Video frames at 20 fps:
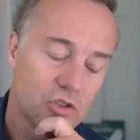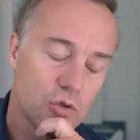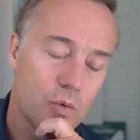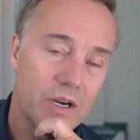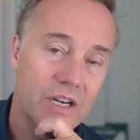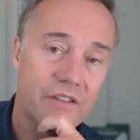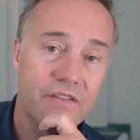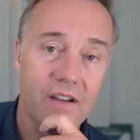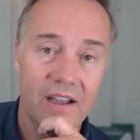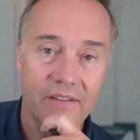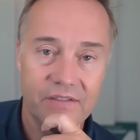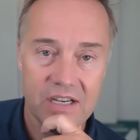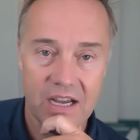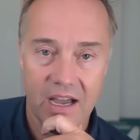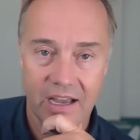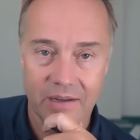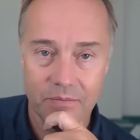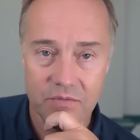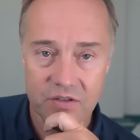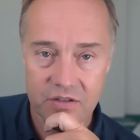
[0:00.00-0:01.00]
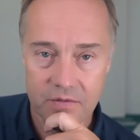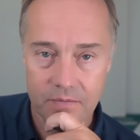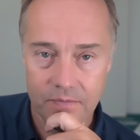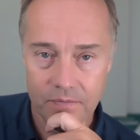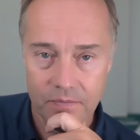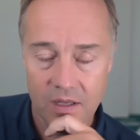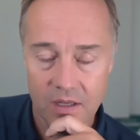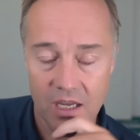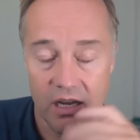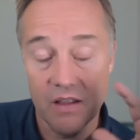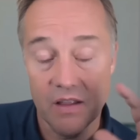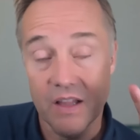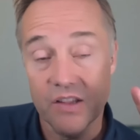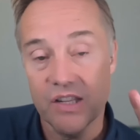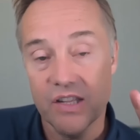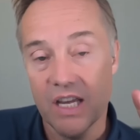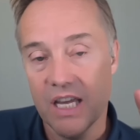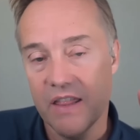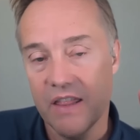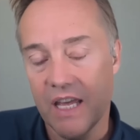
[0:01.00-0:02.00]
25 times. Eh,
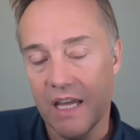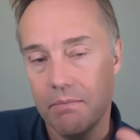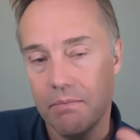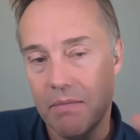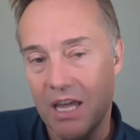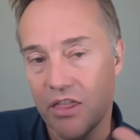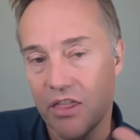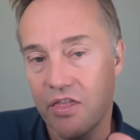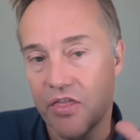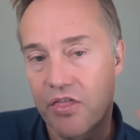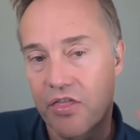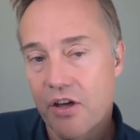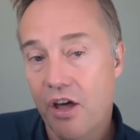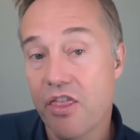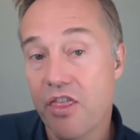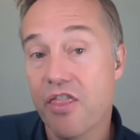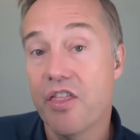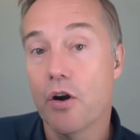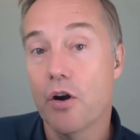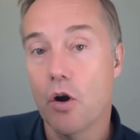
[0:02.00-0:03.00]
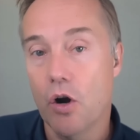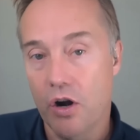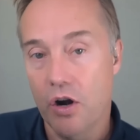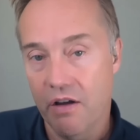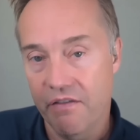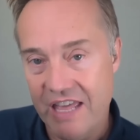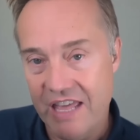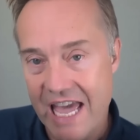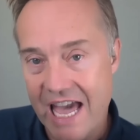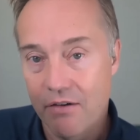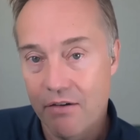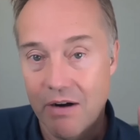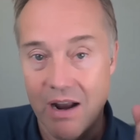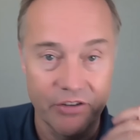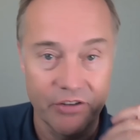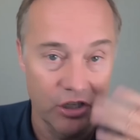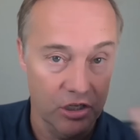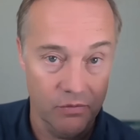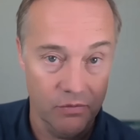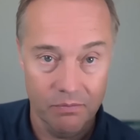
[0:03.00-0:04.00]
let's say they make a third of the ad
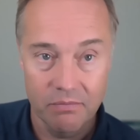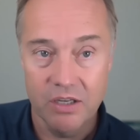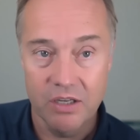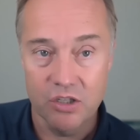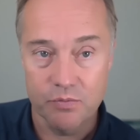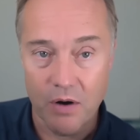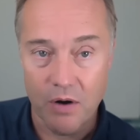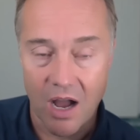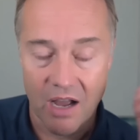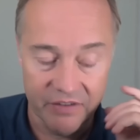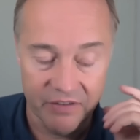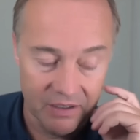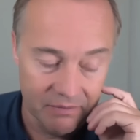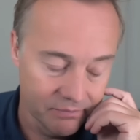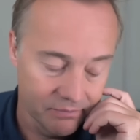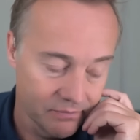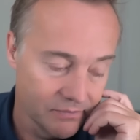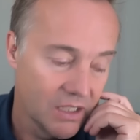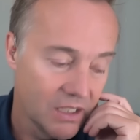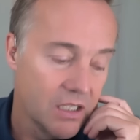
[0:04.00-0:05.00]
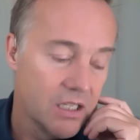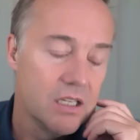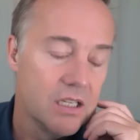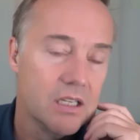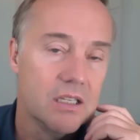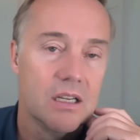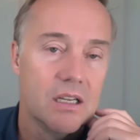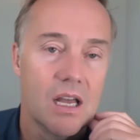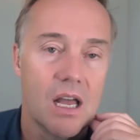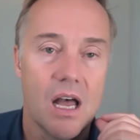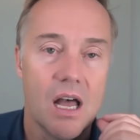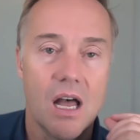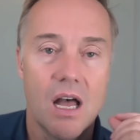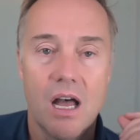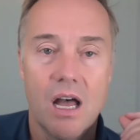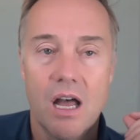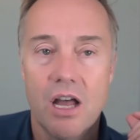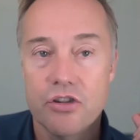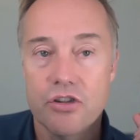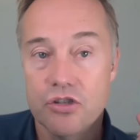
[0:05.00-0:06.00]
revenue is profit.
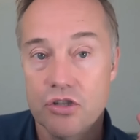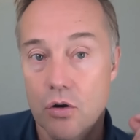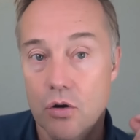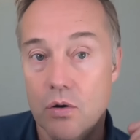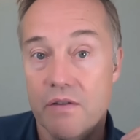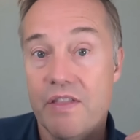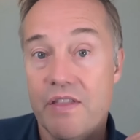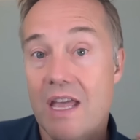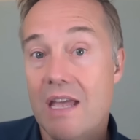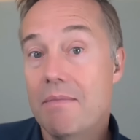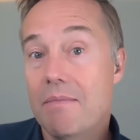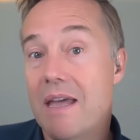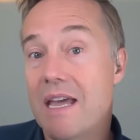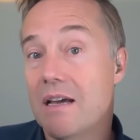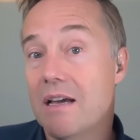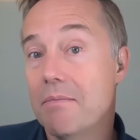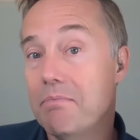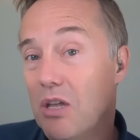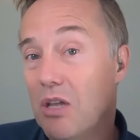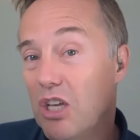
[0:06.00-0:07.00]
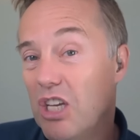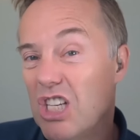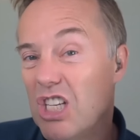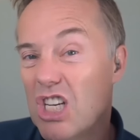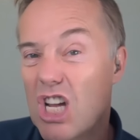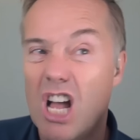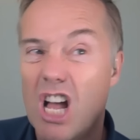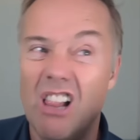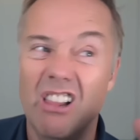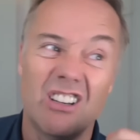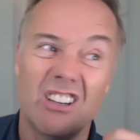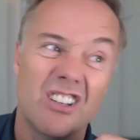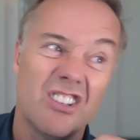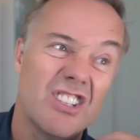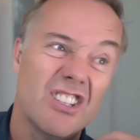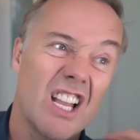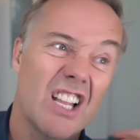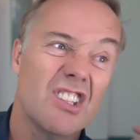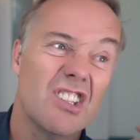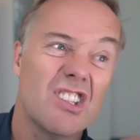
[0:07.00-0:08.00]
Uh, so if they make a billion
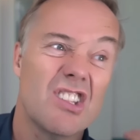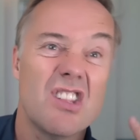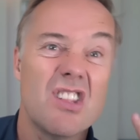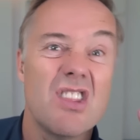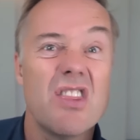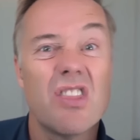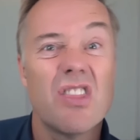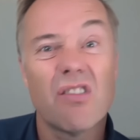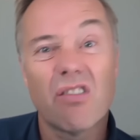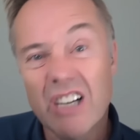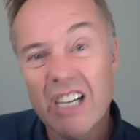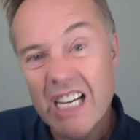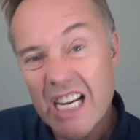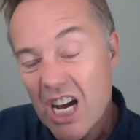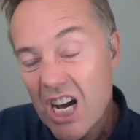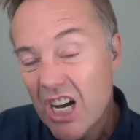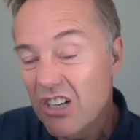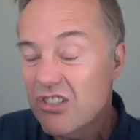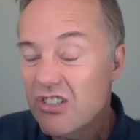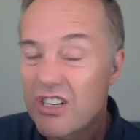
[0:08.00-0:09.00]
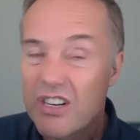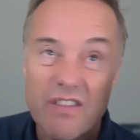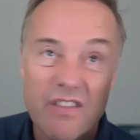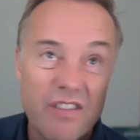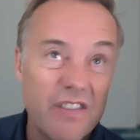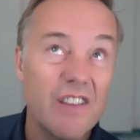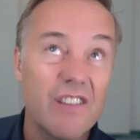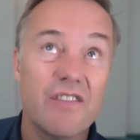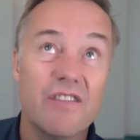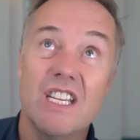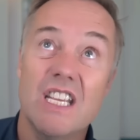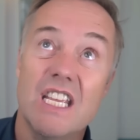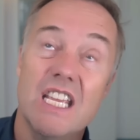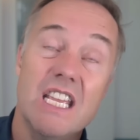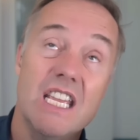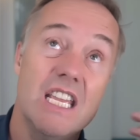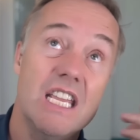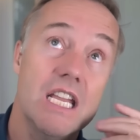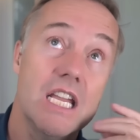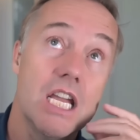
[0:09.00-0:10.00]
dollars, that's
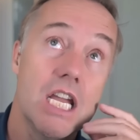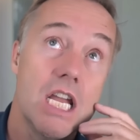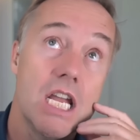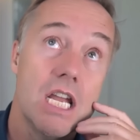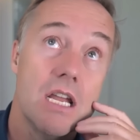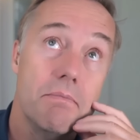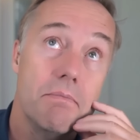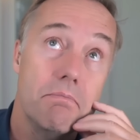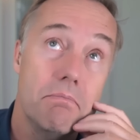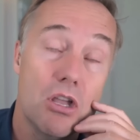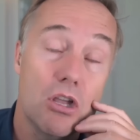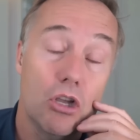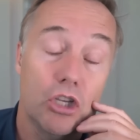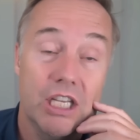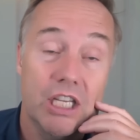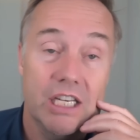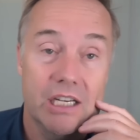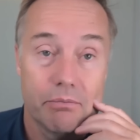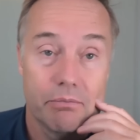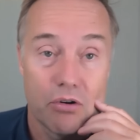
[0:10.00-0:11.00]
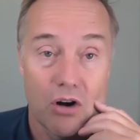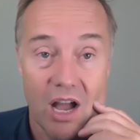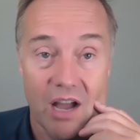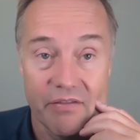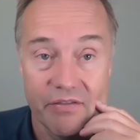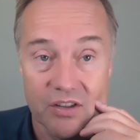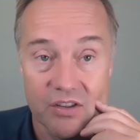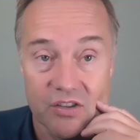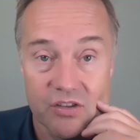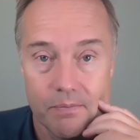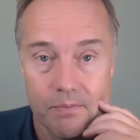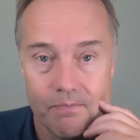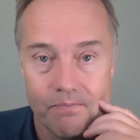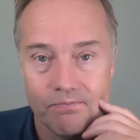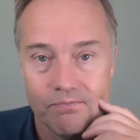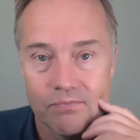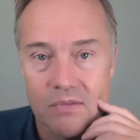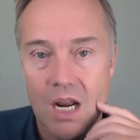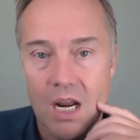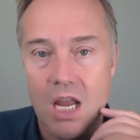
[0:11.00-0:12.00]
350 million in profits.
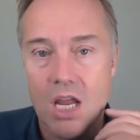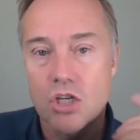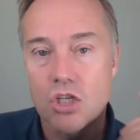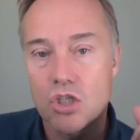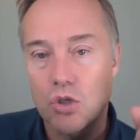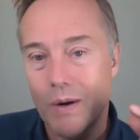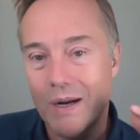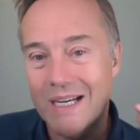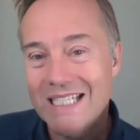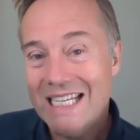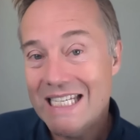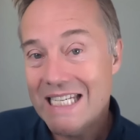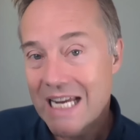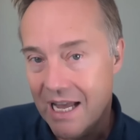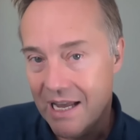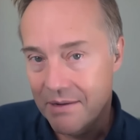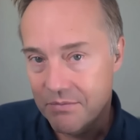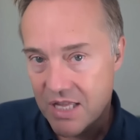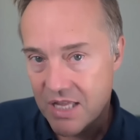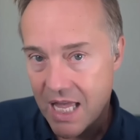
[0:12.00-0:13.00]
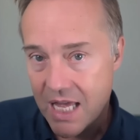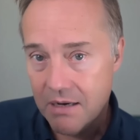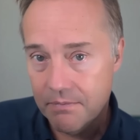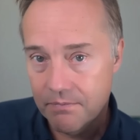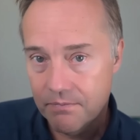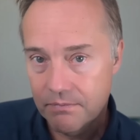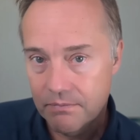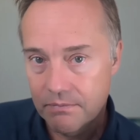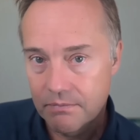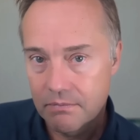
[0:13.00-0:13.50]
20 times that